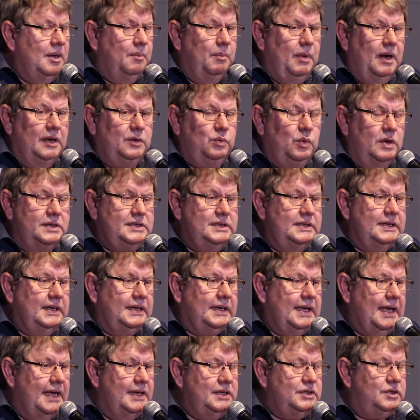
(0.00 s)
But it wasn't
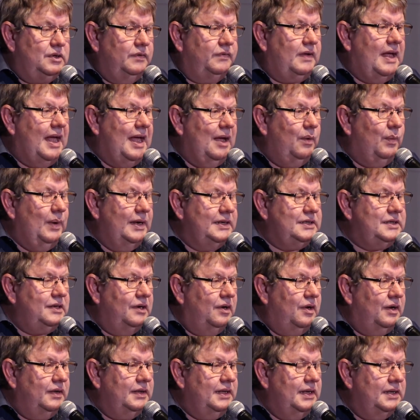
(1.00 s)
a case of I went
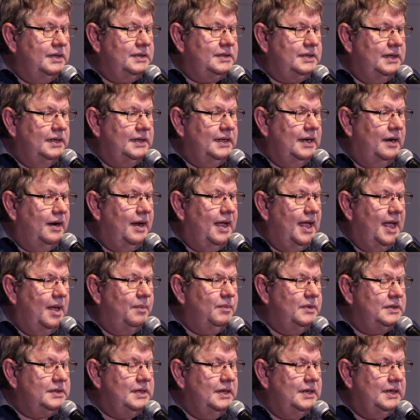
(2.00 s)
along there and said, here I
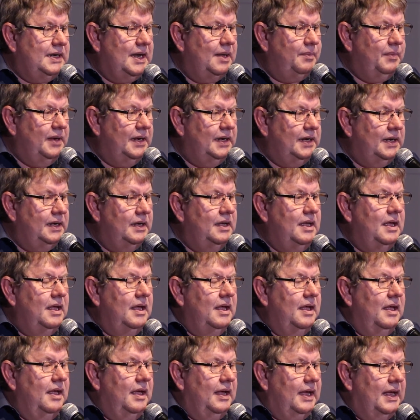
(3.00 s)
am, Mr. Dlamini,
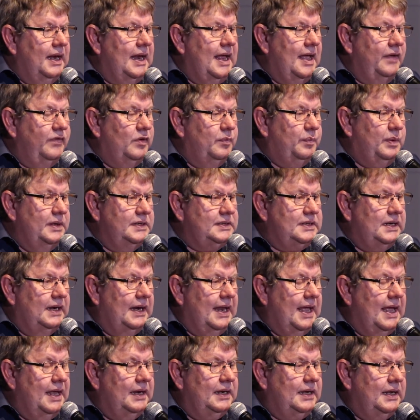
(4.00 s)
can I have a piece of
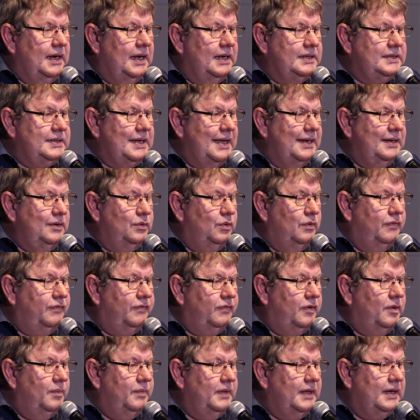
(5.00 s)
land, can I sign it off
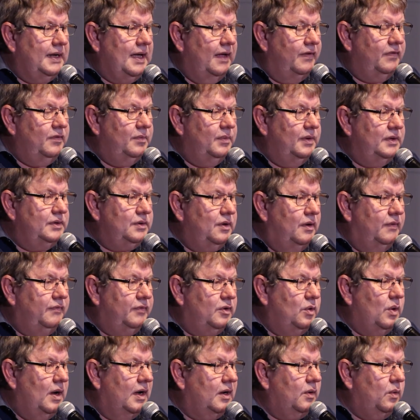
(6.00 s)
from the government
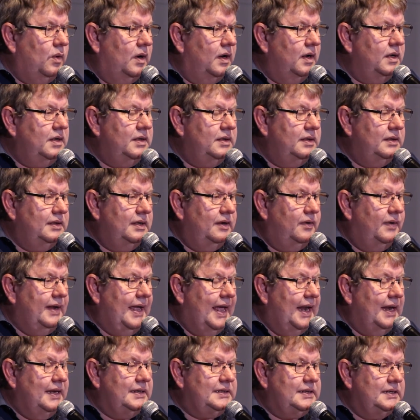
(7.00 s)
of Kwakwa? The
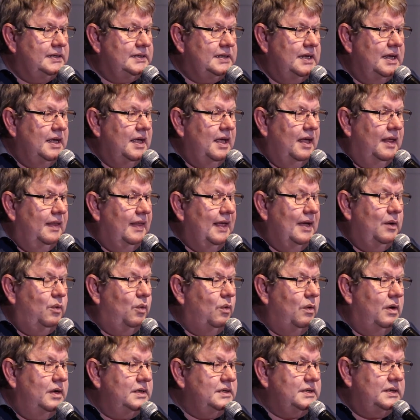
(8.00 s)
reality is
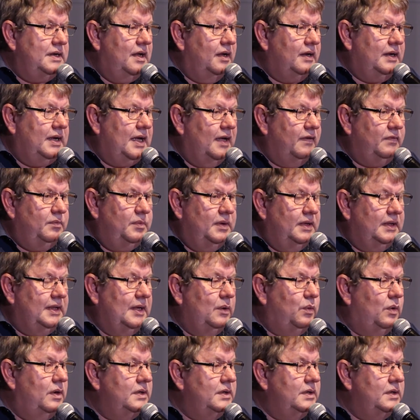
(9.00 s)
there was no government, there